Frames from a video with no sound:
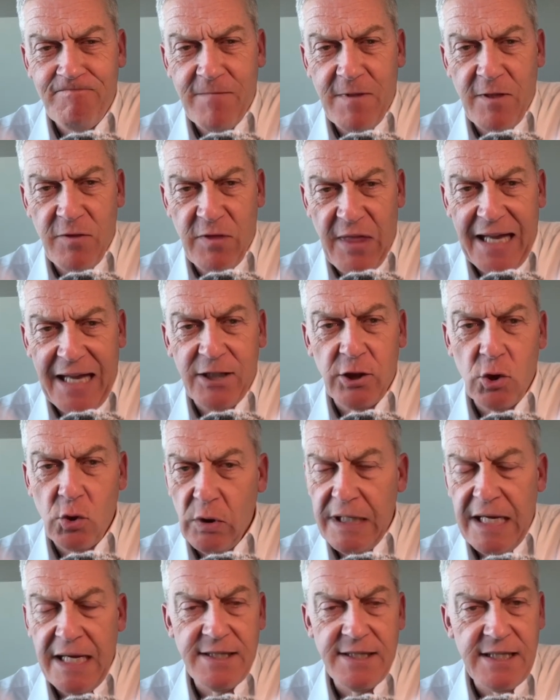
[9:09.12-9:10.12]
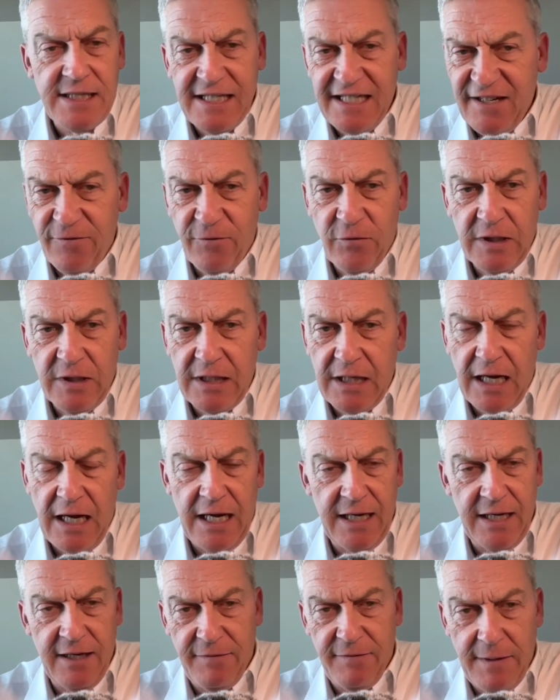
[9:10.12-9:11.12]
That creates a different
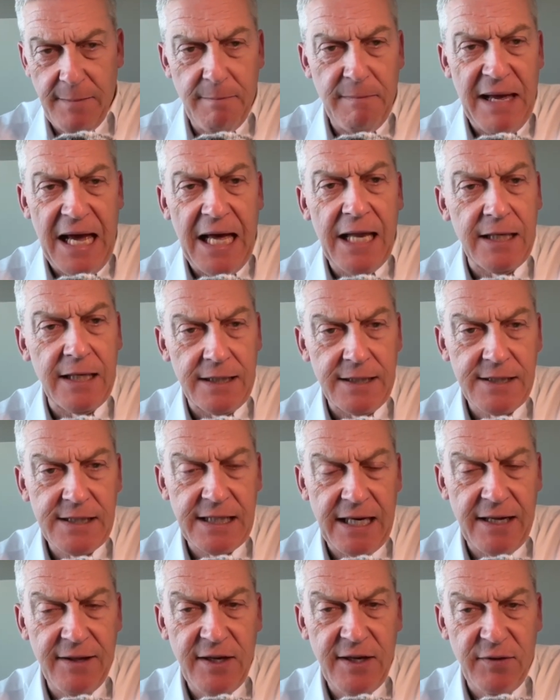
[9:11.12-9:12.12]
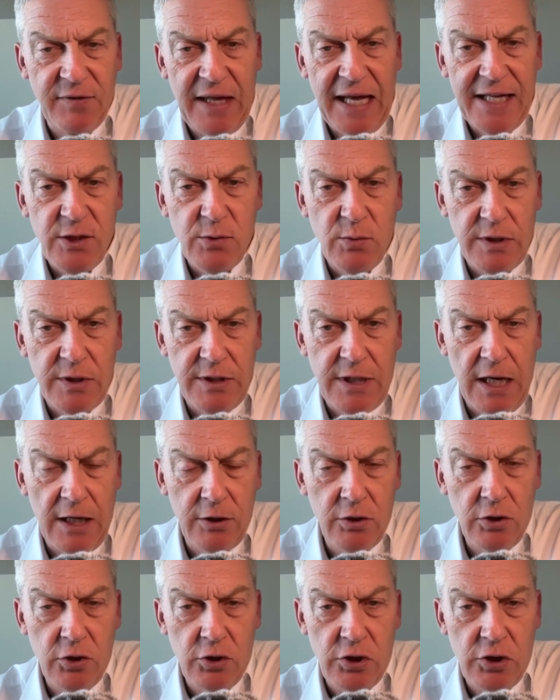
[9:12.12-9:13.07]
kind of imbalance, and I think that's what Dr.